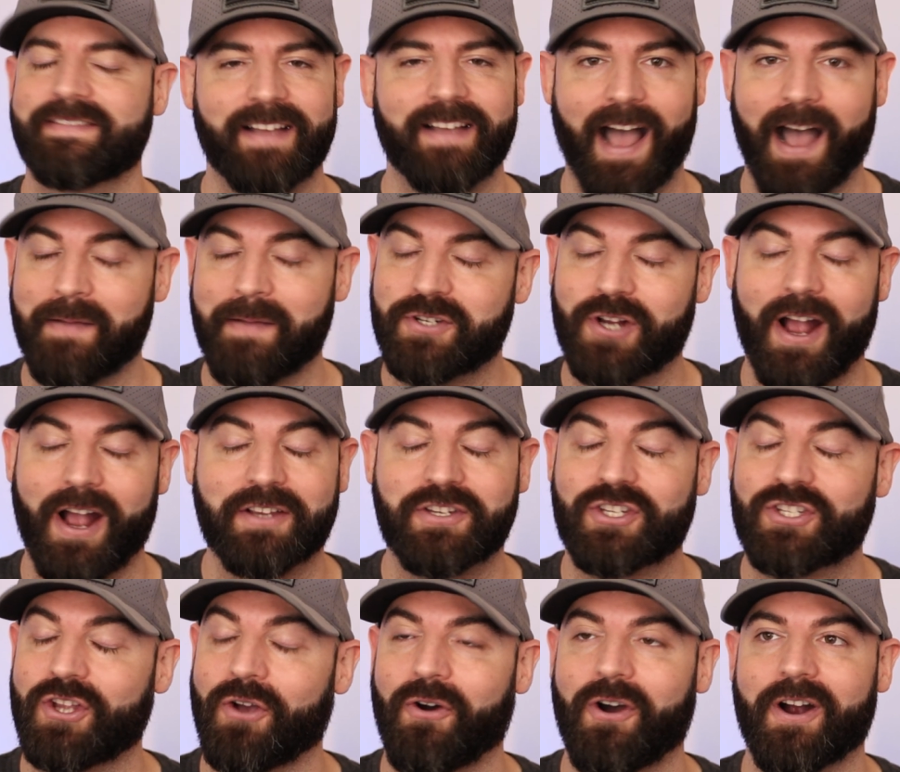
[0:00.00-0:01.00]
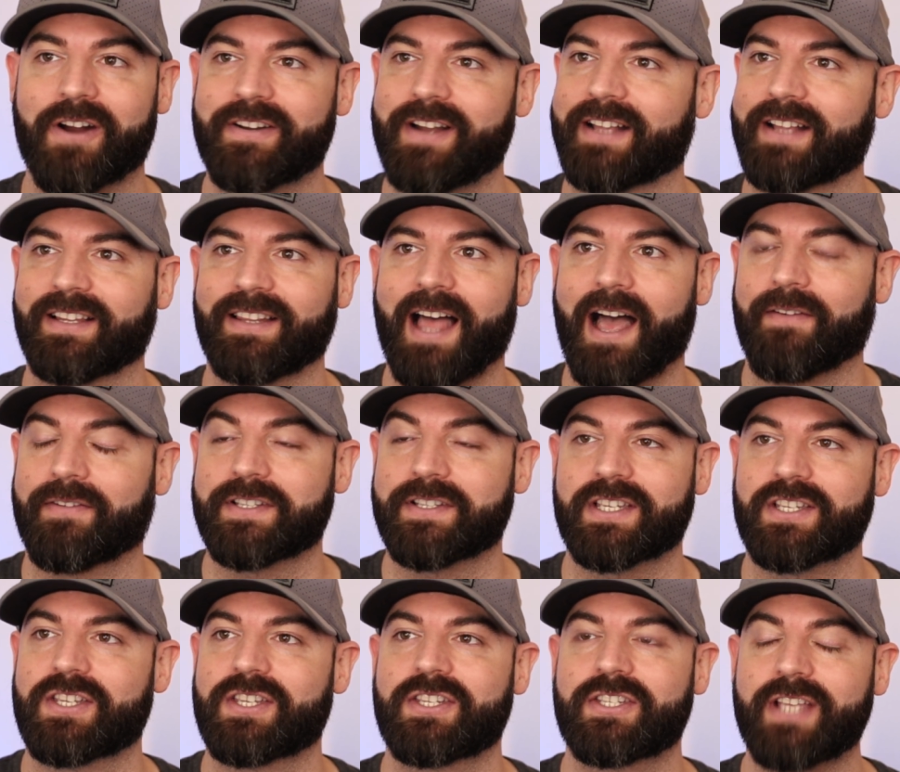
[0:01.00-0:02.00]
I'm trying so hard not to laugh because
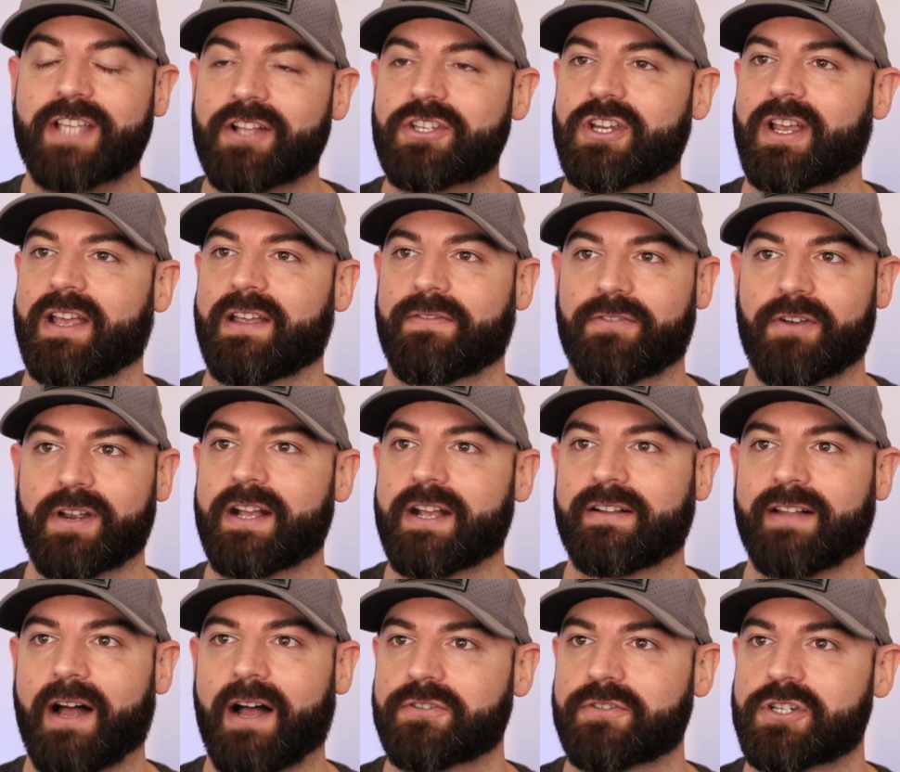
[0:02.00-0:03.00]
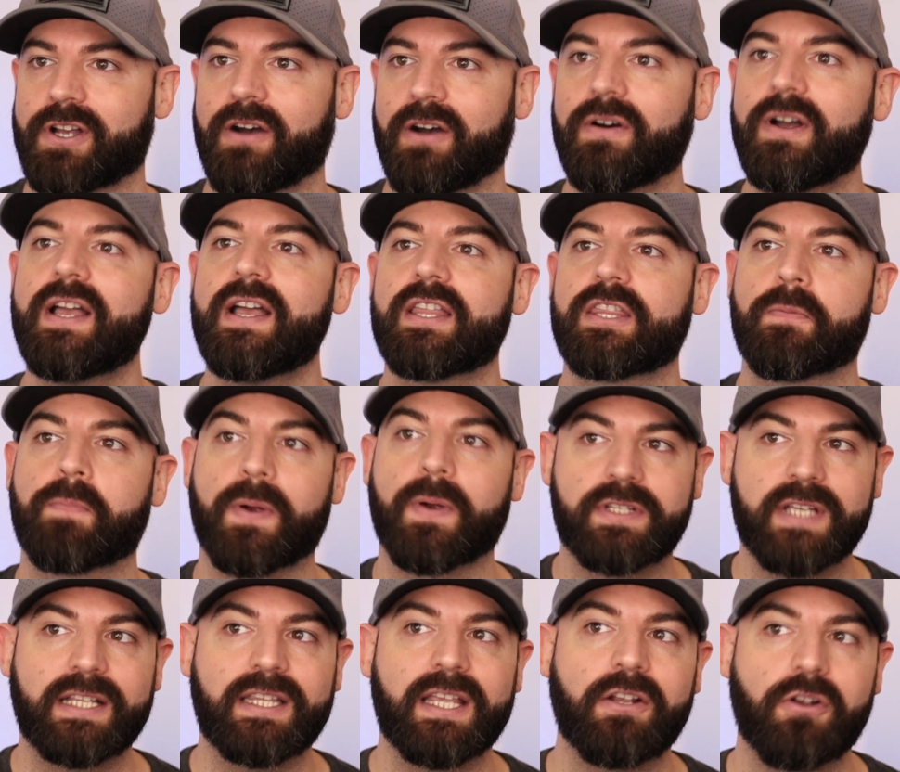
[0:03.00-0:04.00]
this is such a freaking clown show. The
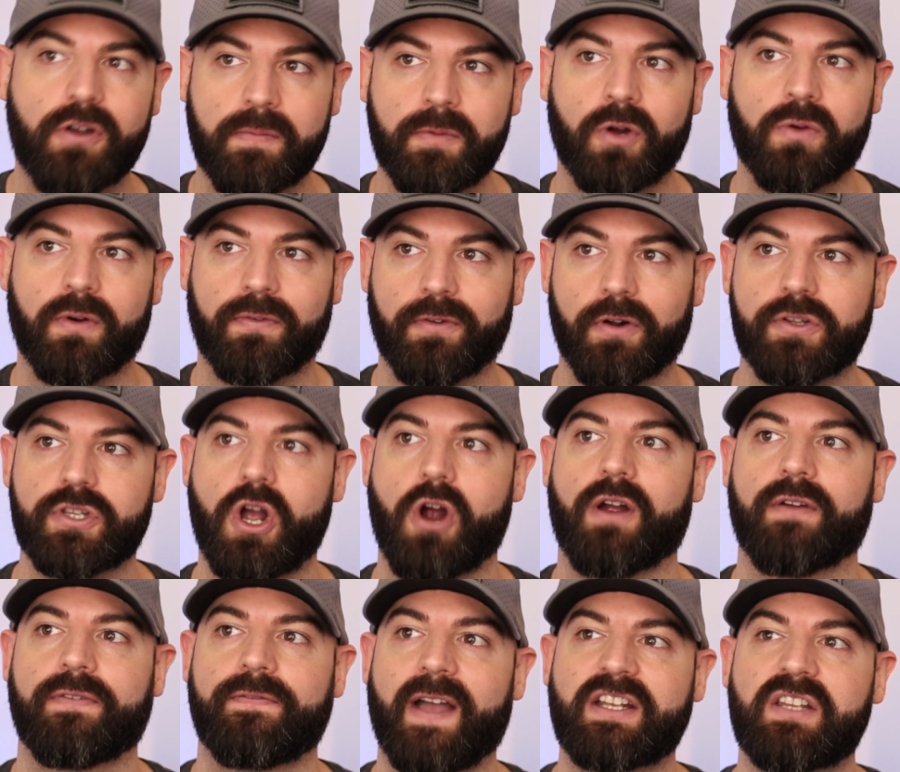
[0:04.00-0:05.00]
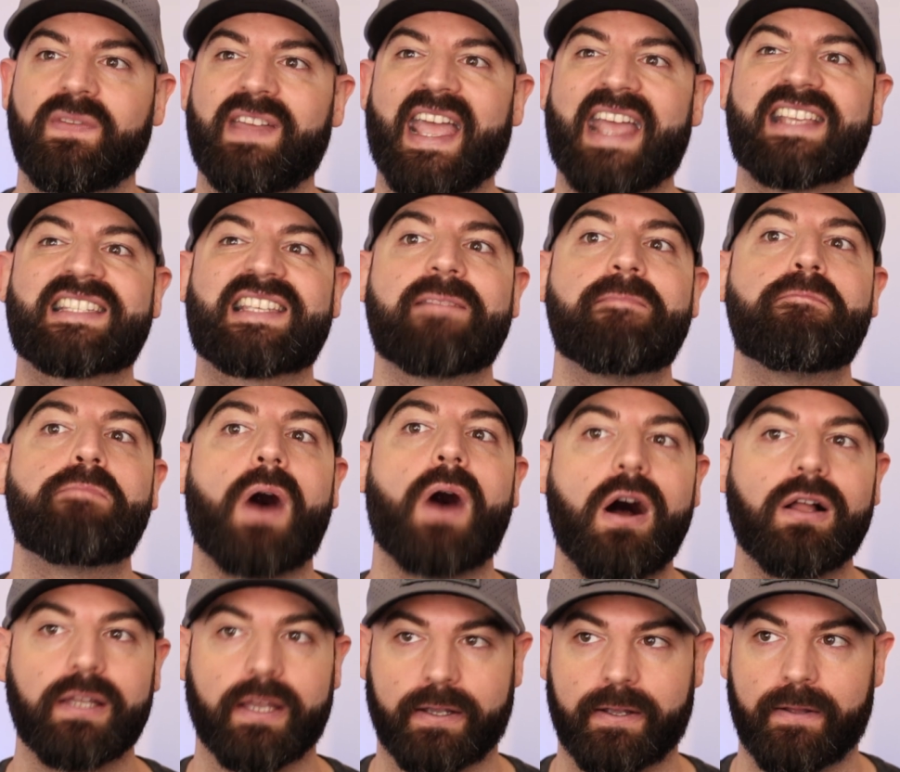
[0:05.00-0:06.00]
predicted criminal referrals are effectively
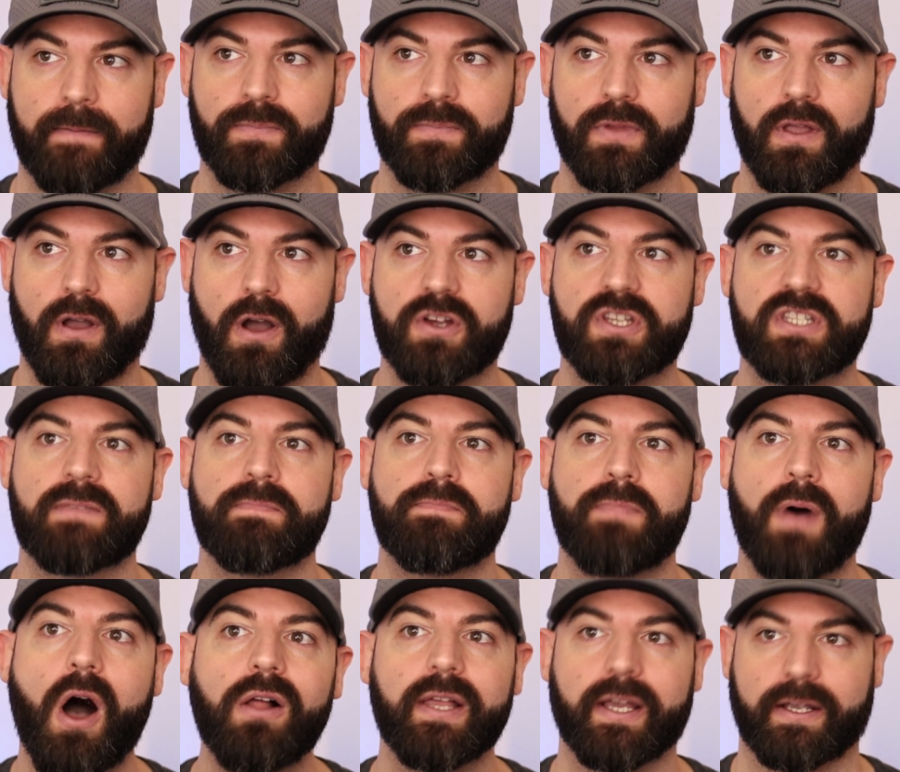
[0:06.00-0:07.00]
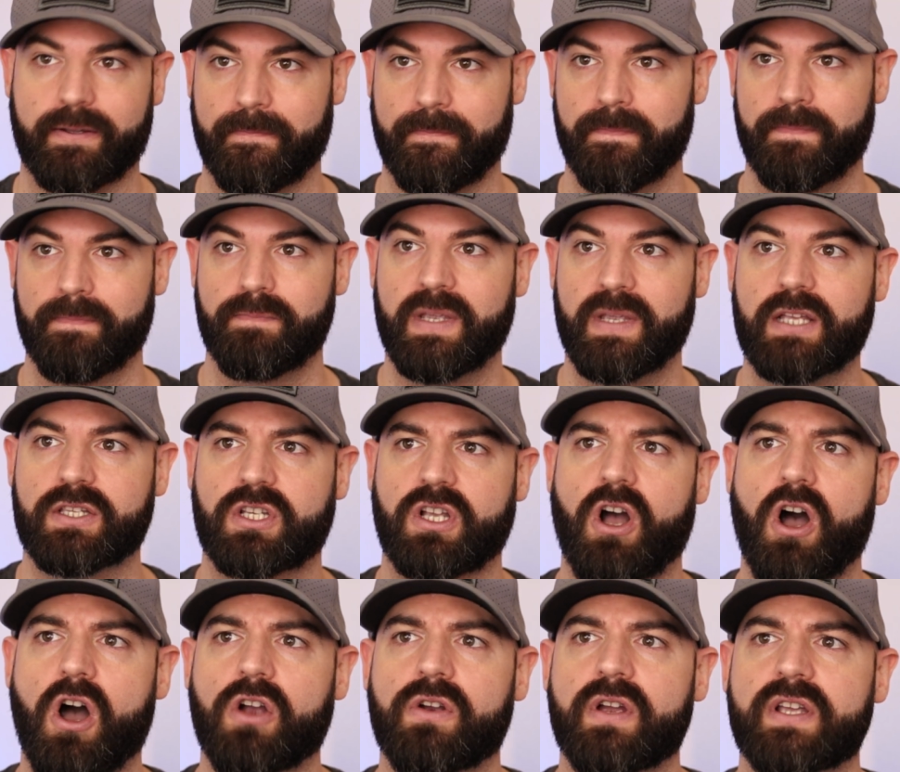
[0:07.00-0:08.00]
symbolic. Because
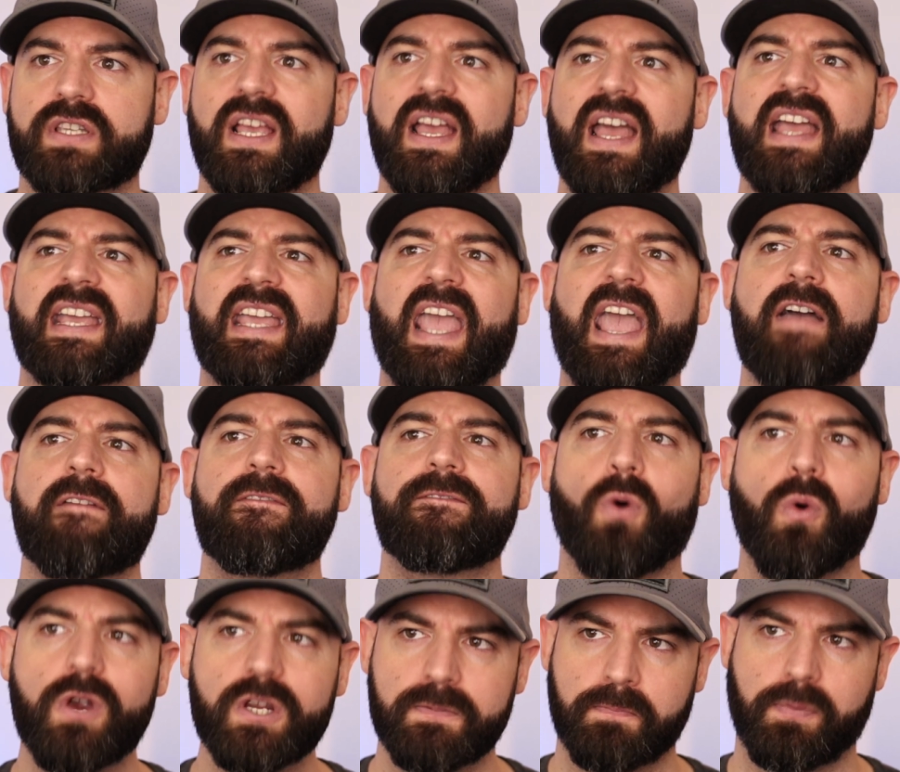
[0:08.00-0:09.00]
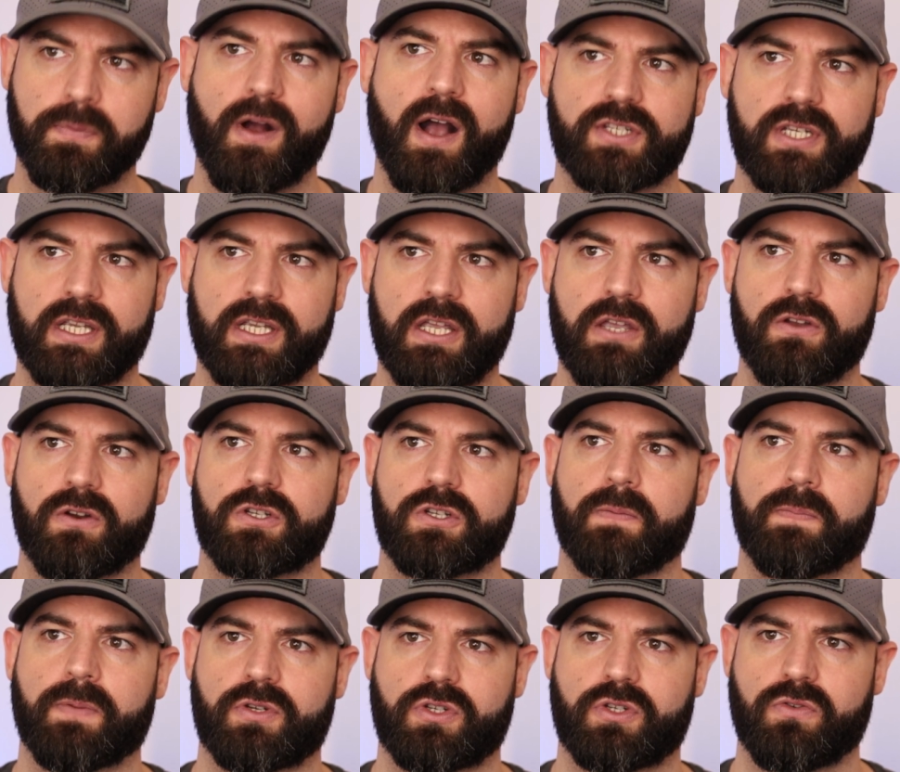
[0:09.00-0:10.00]
Congress can't force prosecutors to
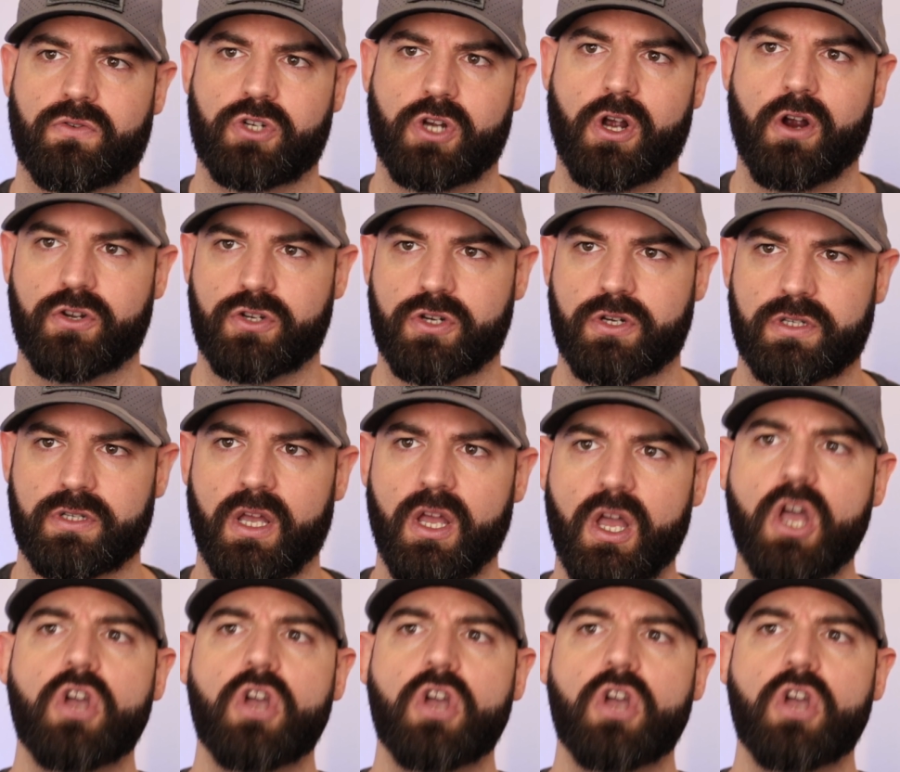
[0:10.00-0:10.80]
pursue charges.